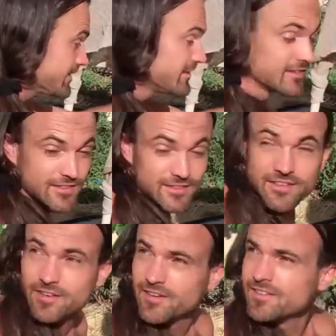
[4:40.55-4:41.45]
Yeah.
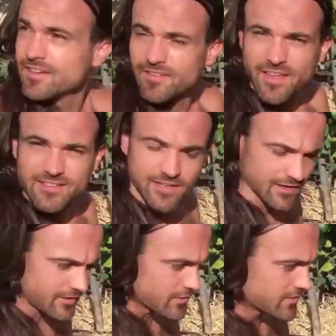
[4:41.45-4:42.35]
You know, and that's kind
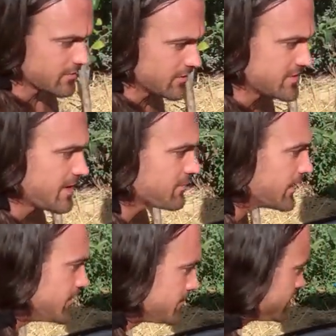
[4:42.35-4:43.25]
of your your
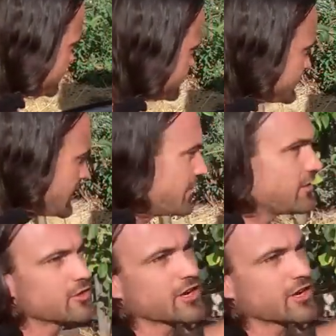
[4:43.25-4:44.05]
template. Yeah. And then you